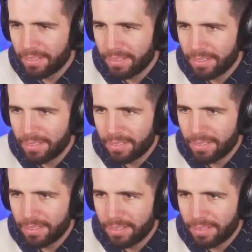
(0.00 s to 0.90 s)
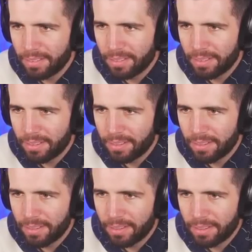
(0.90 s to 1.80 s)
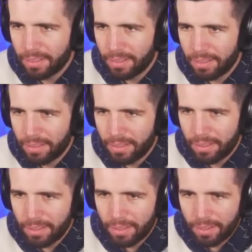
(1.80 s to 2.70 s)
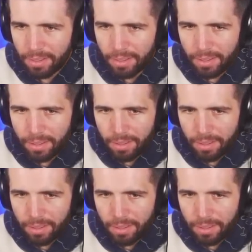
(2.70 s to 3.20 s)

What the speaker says: Nothing is said.